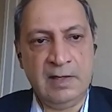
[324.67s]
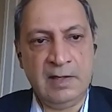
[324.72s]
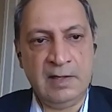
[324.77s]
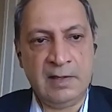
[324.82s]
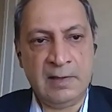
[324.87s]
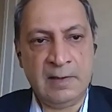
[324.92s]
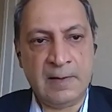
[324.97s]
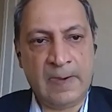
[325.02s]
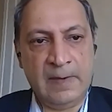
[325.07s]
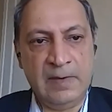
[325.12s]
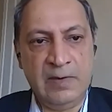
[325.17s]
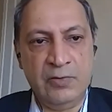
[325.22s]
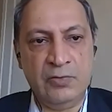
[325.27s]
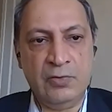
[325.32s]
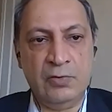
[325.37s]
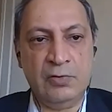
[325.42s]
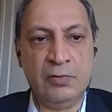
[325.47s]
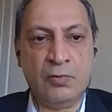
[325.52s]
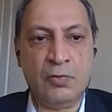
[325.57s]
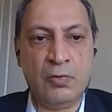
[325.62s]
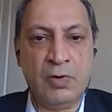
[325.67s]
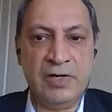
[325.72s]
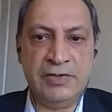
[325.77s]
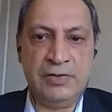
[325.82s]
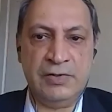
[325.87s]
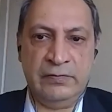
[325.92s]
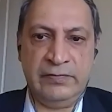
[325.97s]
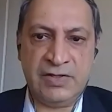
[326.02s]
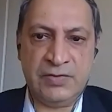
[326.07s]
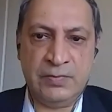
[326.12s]
the
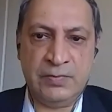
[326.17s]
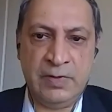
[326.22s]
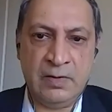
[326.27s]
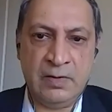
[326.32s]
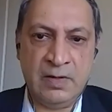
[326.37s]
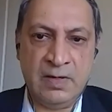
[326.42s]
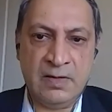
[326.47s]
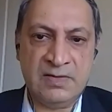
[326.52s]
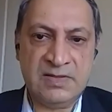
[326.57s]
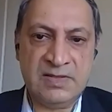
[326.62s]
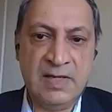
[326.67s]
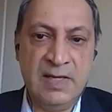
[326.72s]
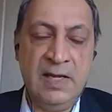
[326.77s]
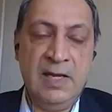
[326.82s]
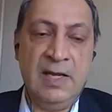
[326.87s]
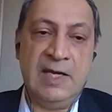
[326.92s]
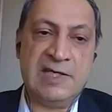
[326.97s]
quality of experience,